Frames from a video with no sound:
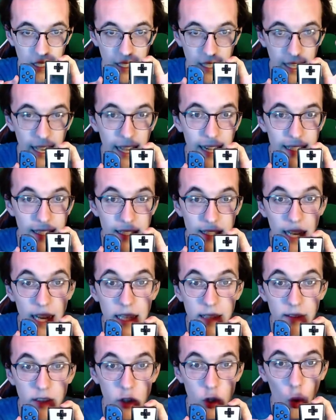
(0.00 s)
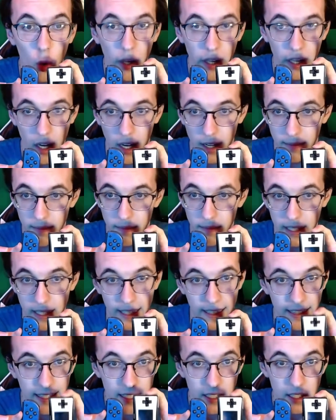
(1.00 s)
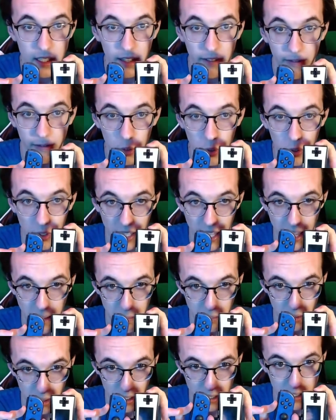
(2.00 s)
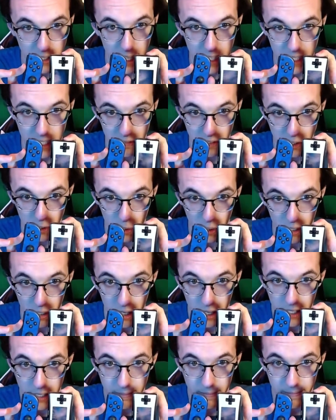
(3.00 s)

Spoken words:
it's the size of a Joy-Con. This is a full Game Boy the size of a Joy-Con.